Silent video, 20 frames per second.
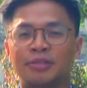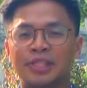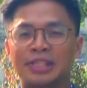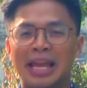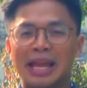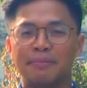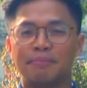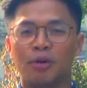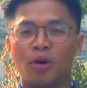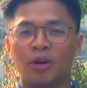of
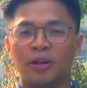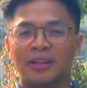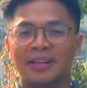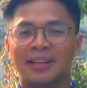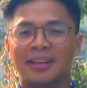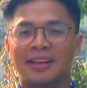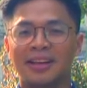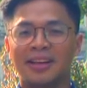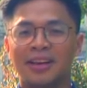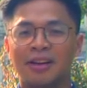Saint Paul
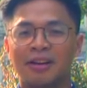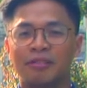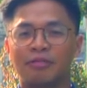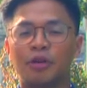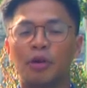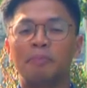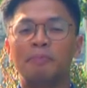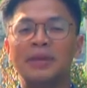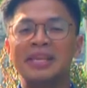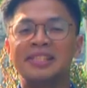
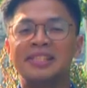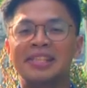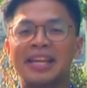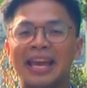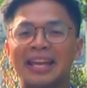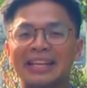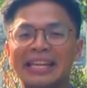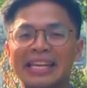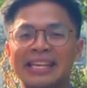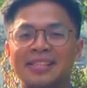for P C
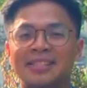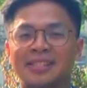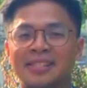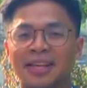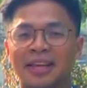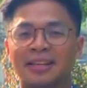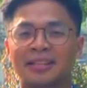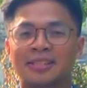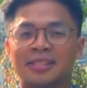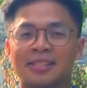N E
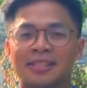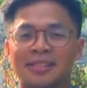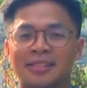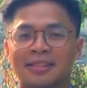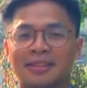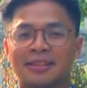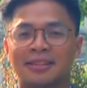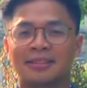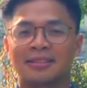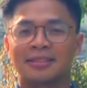
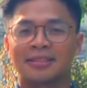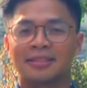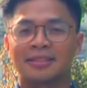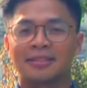six.